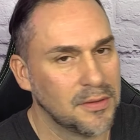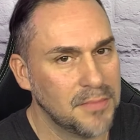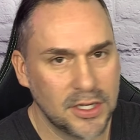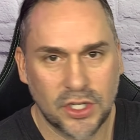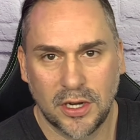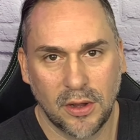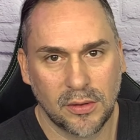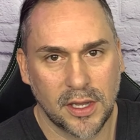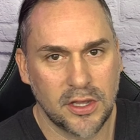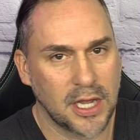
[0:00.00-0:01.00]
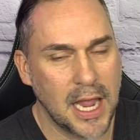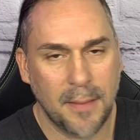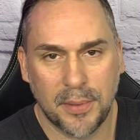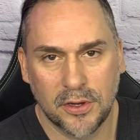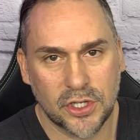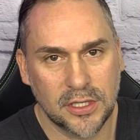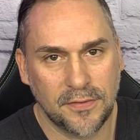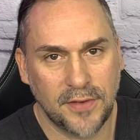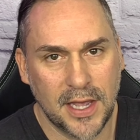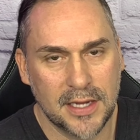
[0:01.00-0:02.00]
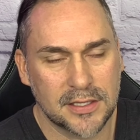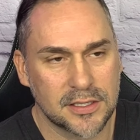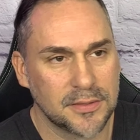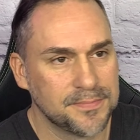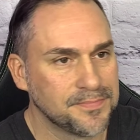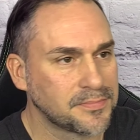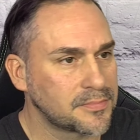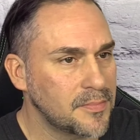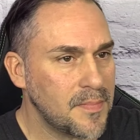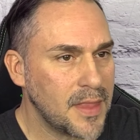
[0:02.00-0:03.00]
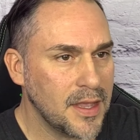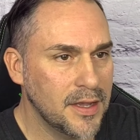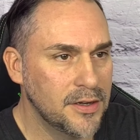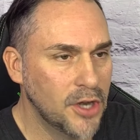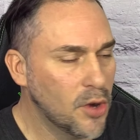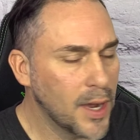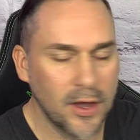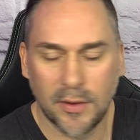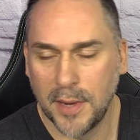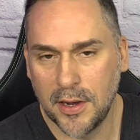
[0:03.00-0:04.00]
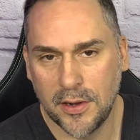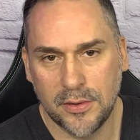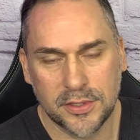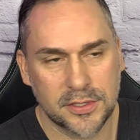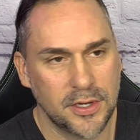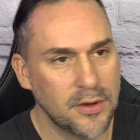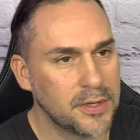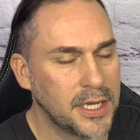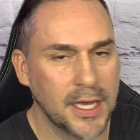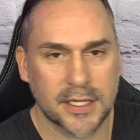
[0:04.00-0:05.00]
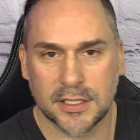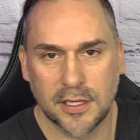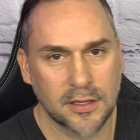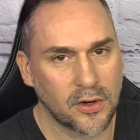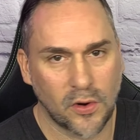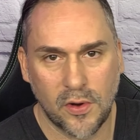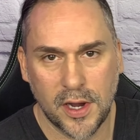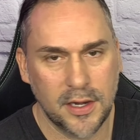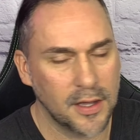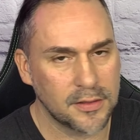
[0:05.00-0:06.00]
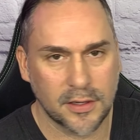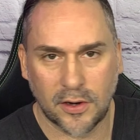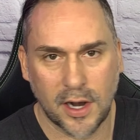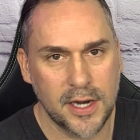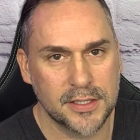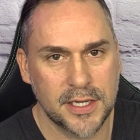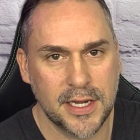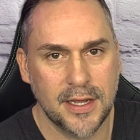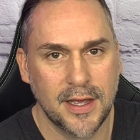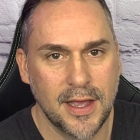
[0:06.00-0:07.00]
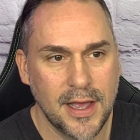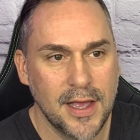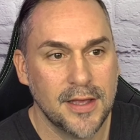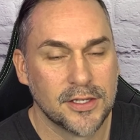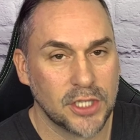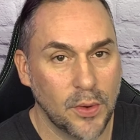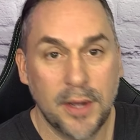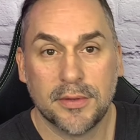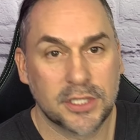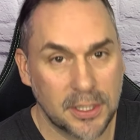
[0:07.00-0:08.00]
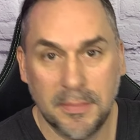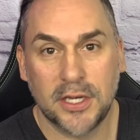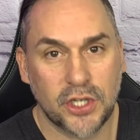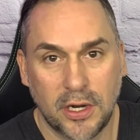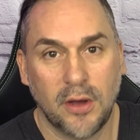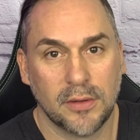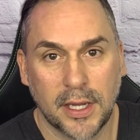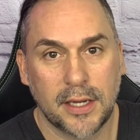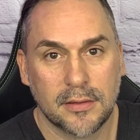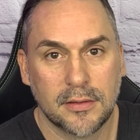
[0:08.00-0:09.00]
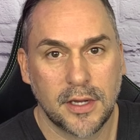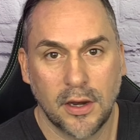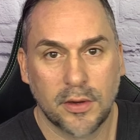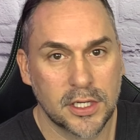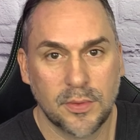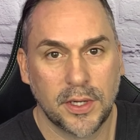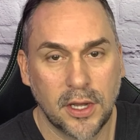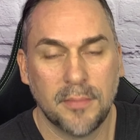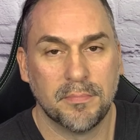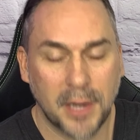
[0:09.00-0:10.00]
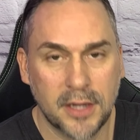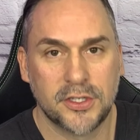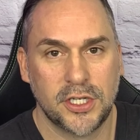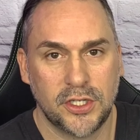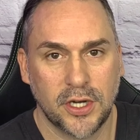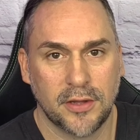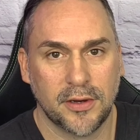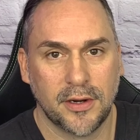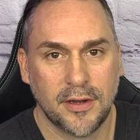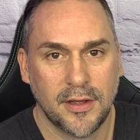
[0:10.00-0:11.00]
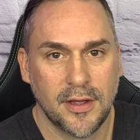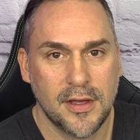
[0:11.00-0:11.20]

Submission only. You can't punch in the face. No elbows, no kicks to the groin, nothing crazy. So it was submission only, because we couldn't punch each other.